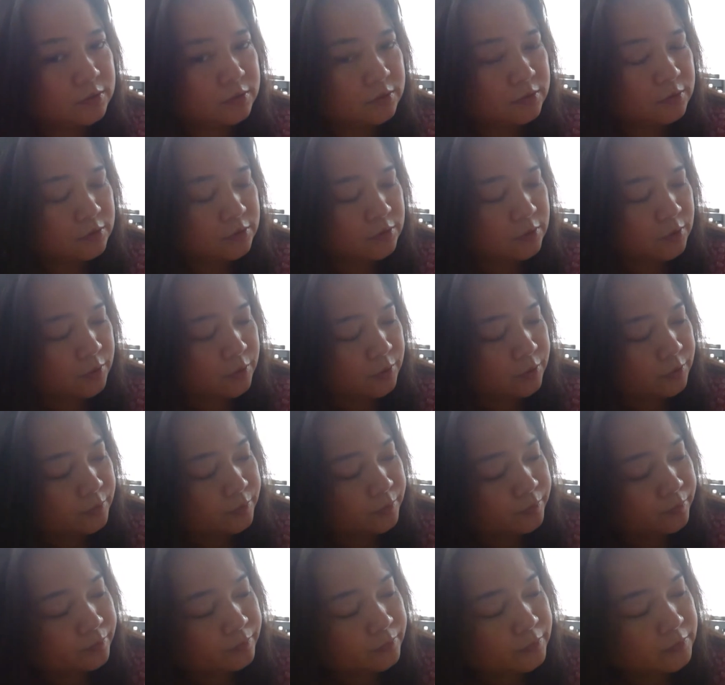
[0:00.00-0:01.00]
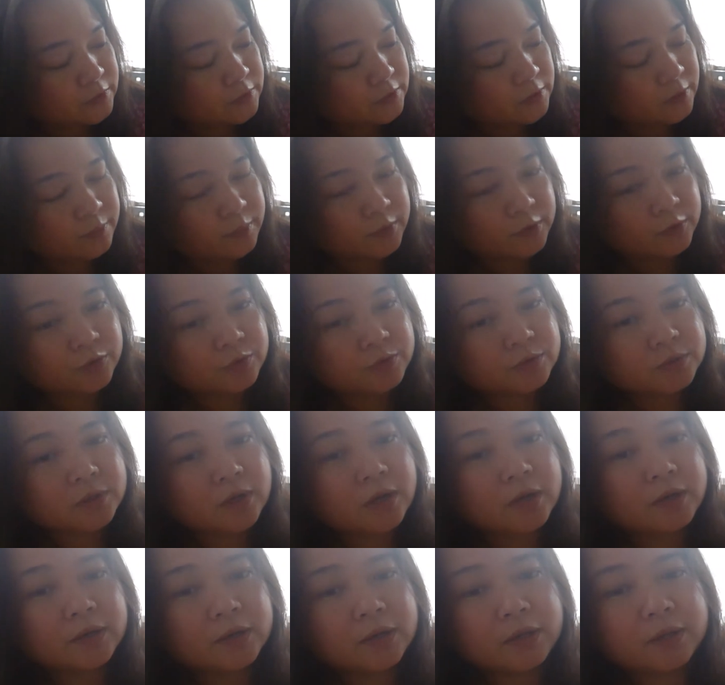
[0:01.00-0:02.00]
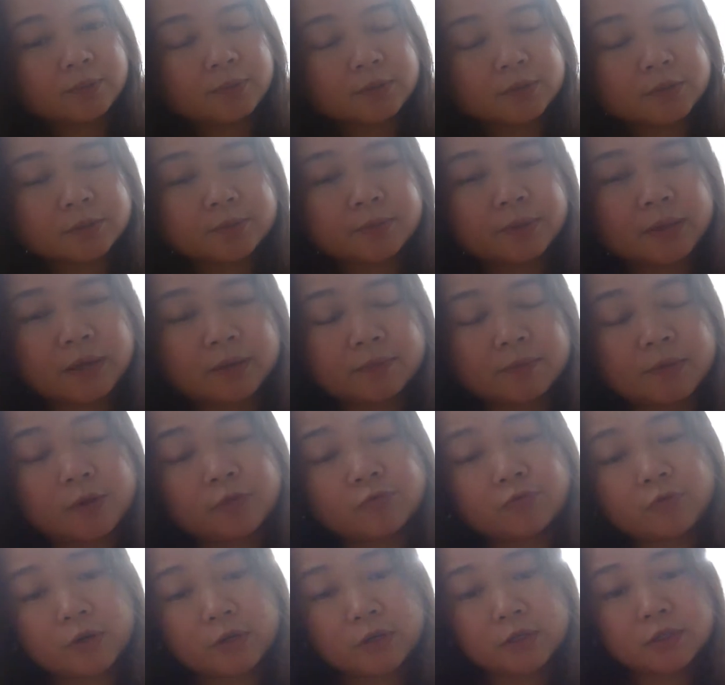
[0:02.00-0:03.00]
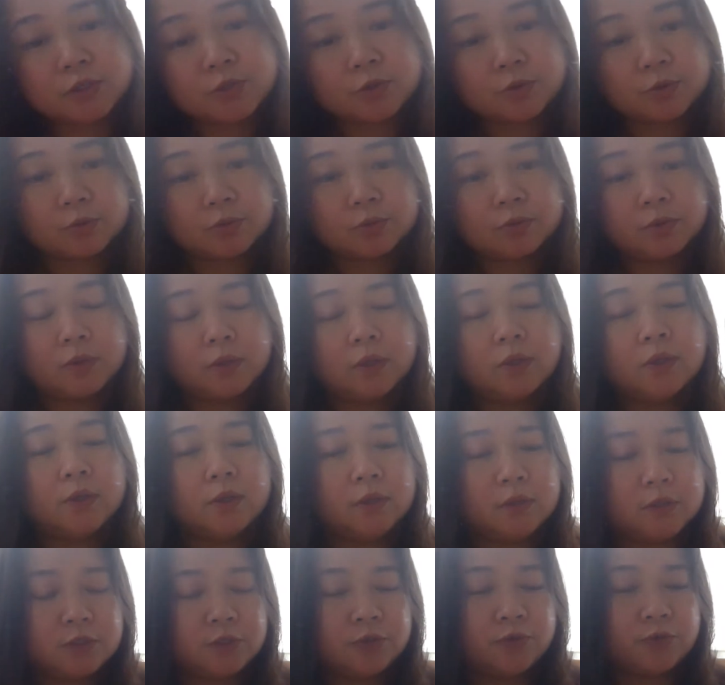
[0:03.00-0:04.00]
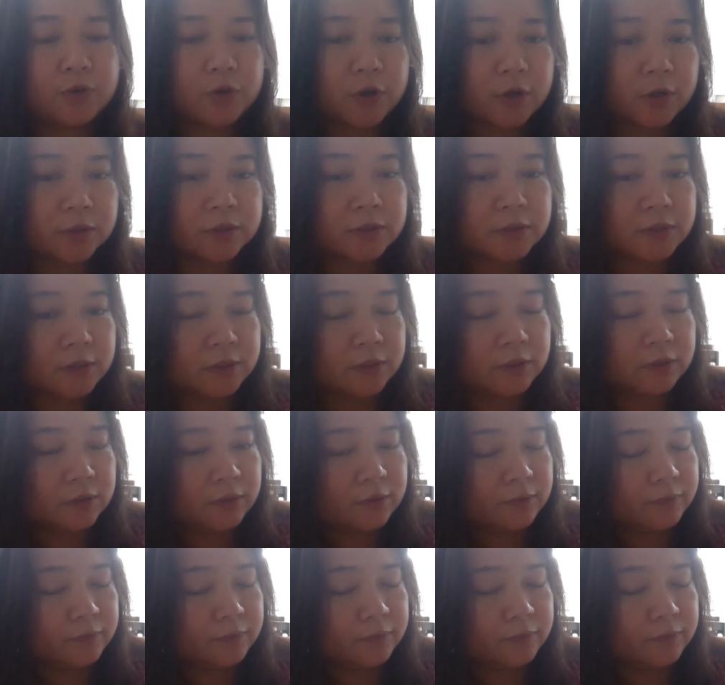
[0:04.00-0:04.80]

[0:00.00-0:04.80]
So somebody who's unable to plan might run into difficulty,